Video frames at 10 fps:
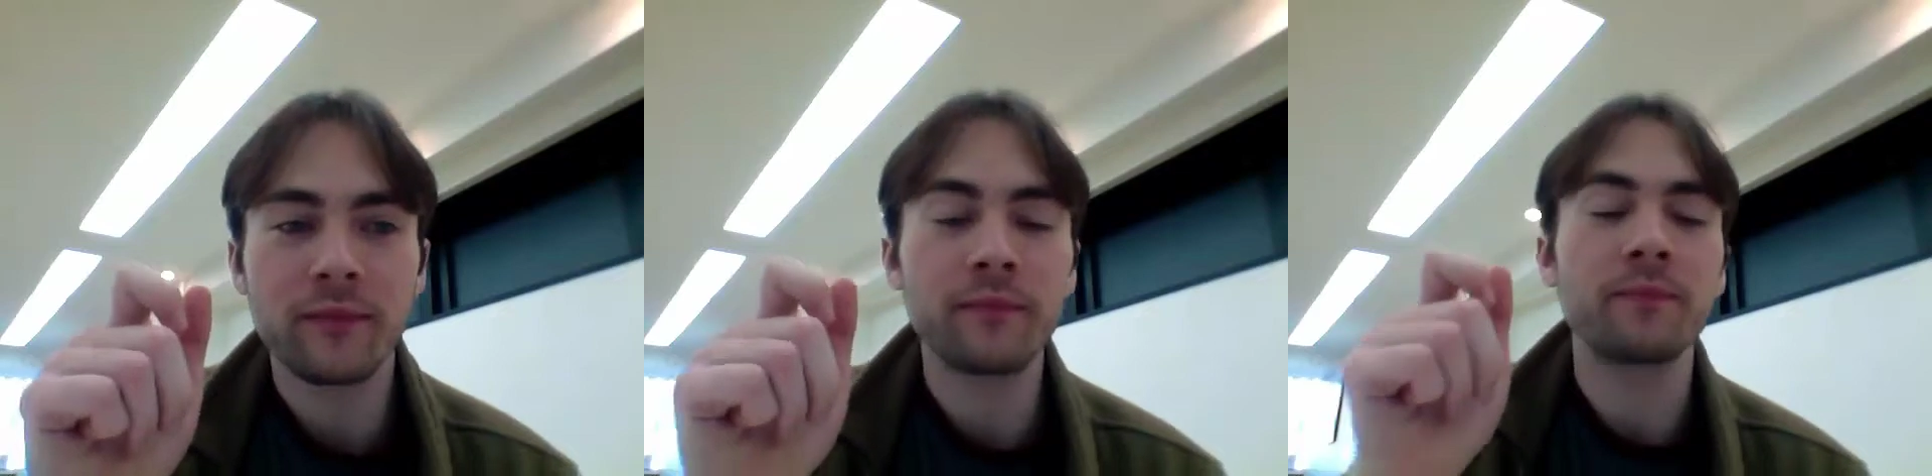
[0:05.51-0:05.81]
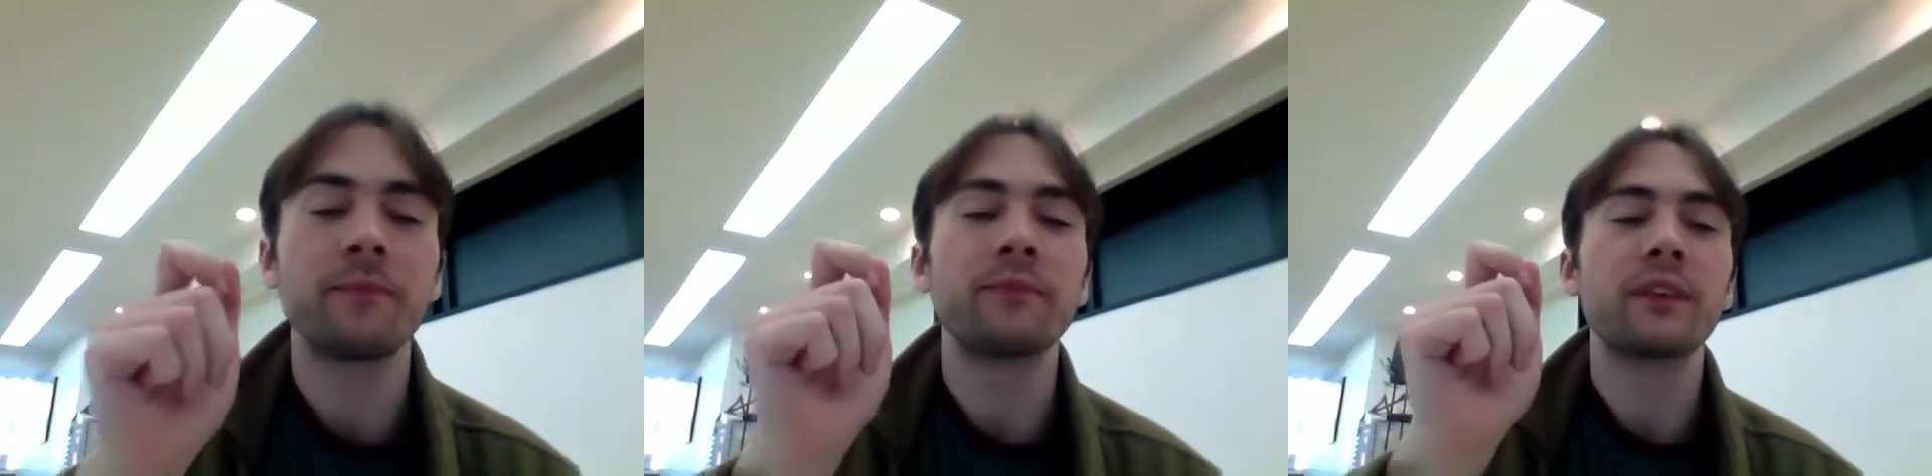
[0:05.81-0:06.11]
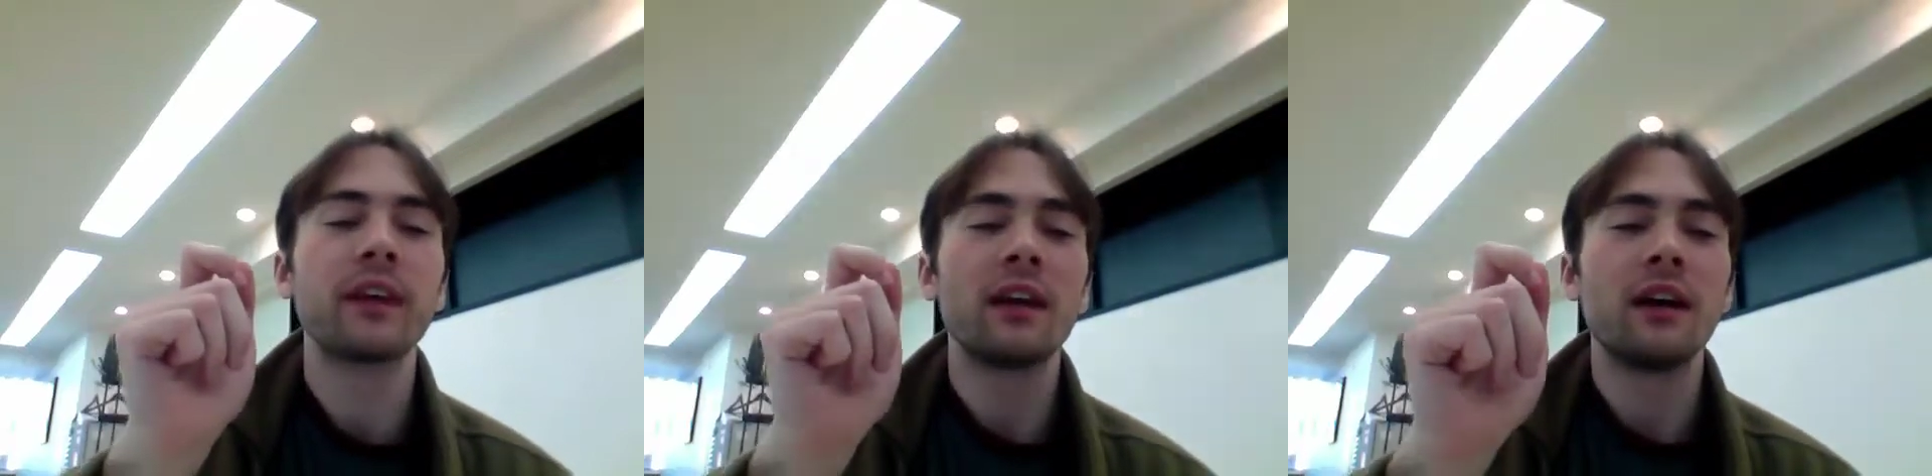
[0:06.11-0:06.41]
We
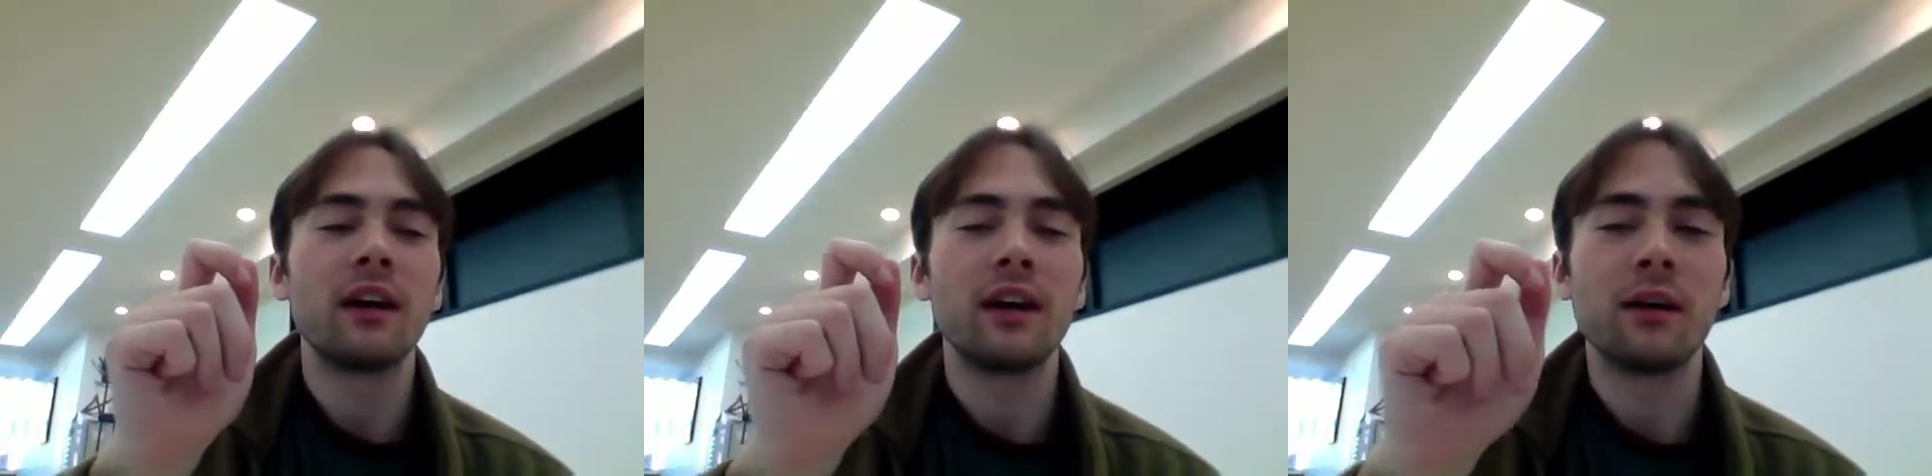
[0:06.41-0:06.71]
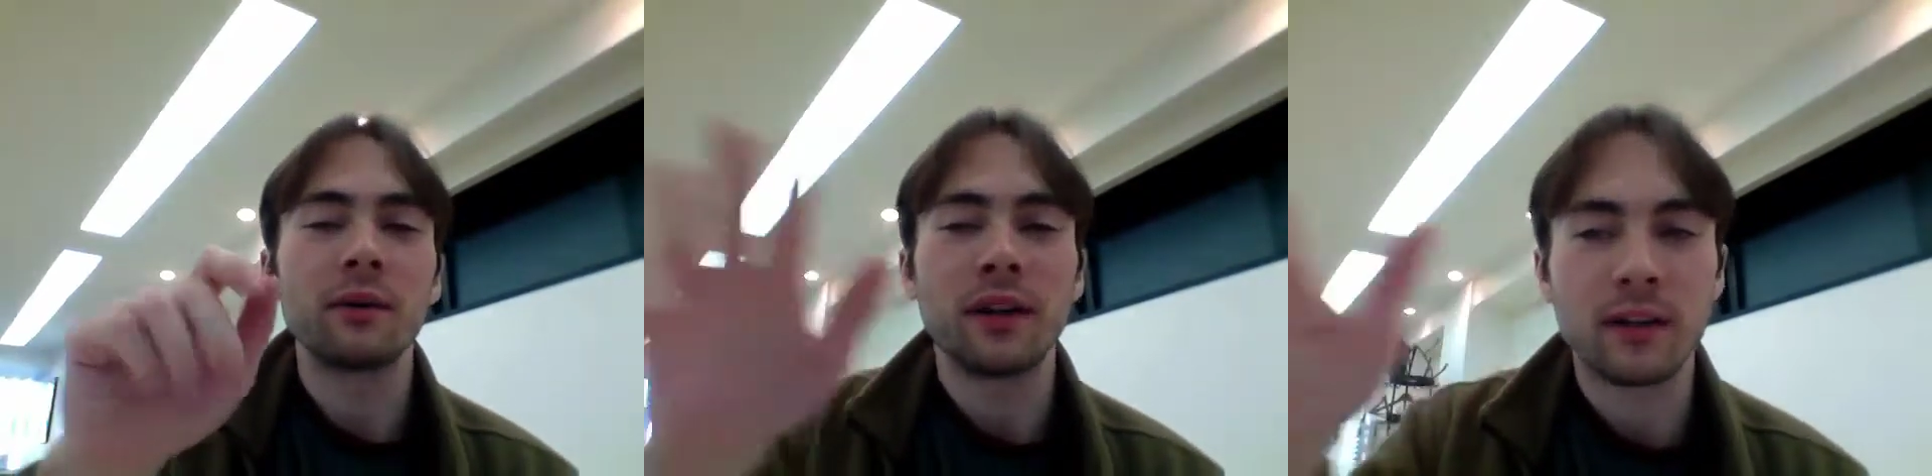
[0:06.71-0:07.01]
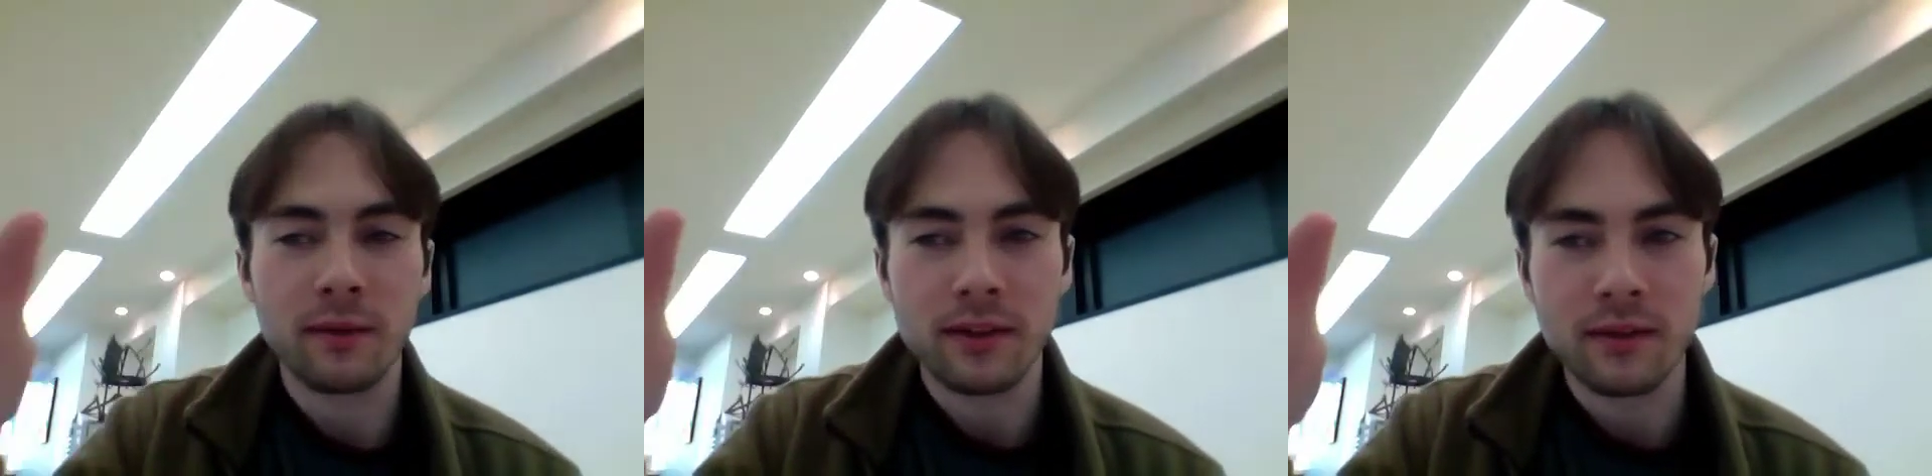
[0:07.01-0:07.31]
talked
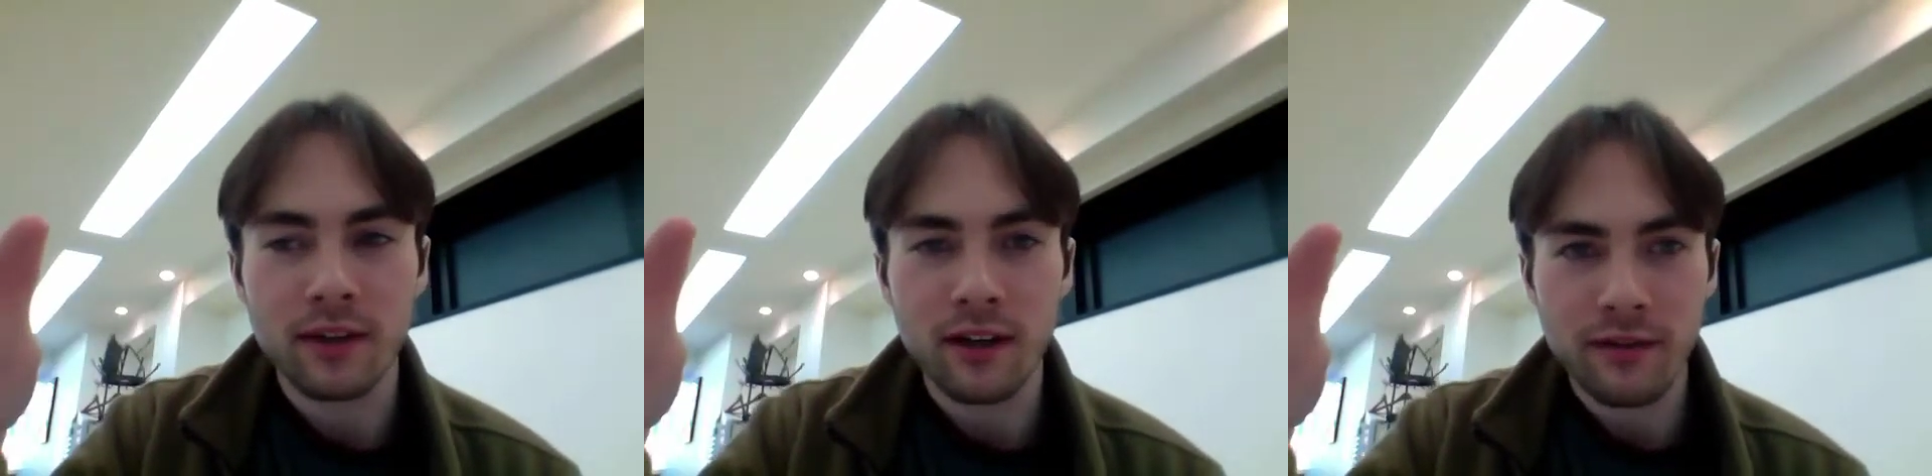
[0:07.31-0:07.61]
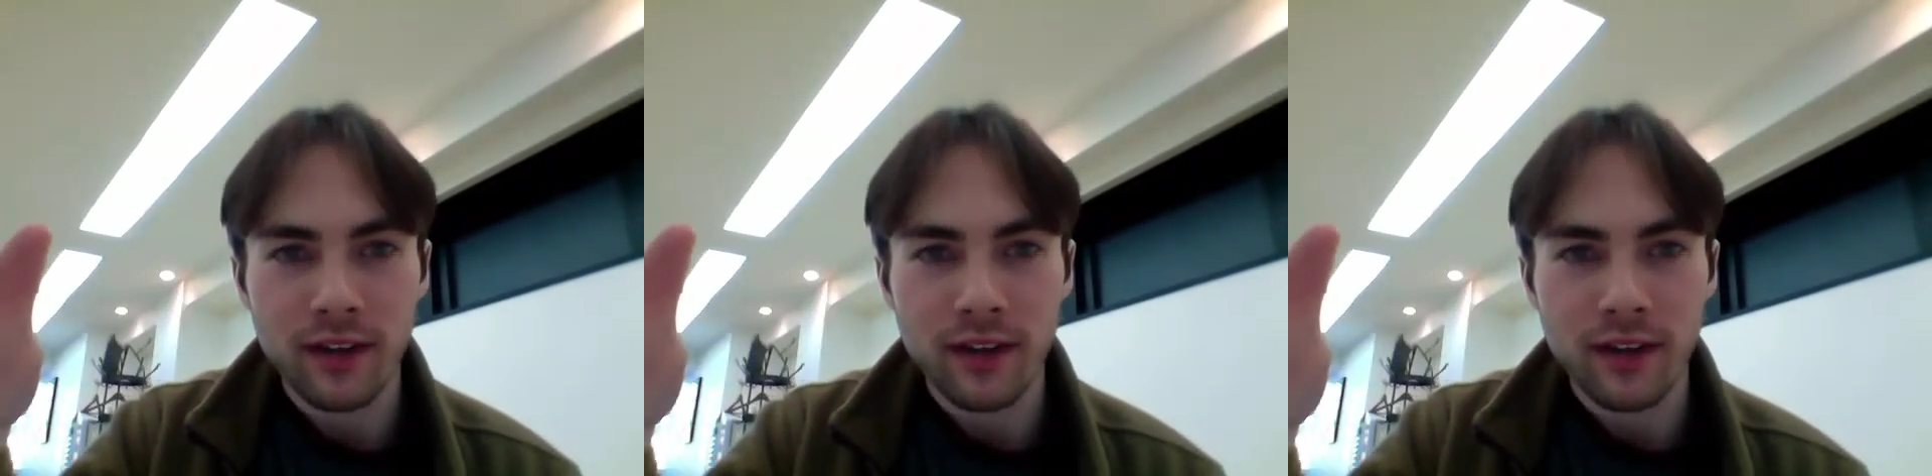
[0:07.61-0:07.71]
about some stuff